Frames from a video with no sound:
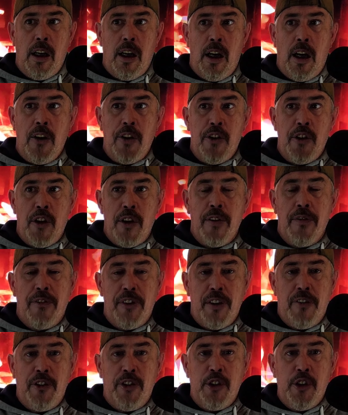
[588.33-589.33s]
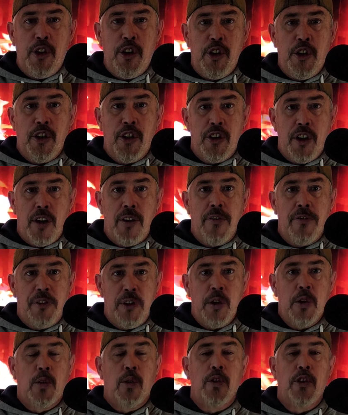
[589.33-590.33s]
if you use another
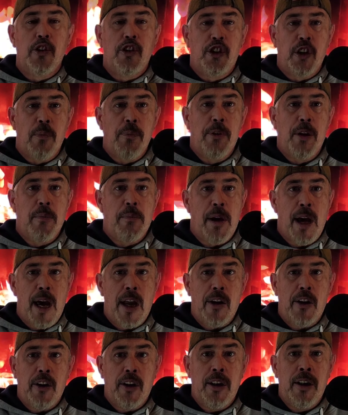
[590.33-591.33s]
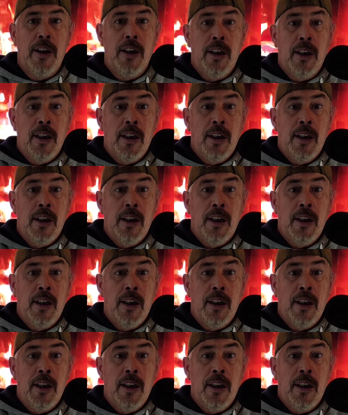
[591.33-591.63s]
vehicle to jump your battery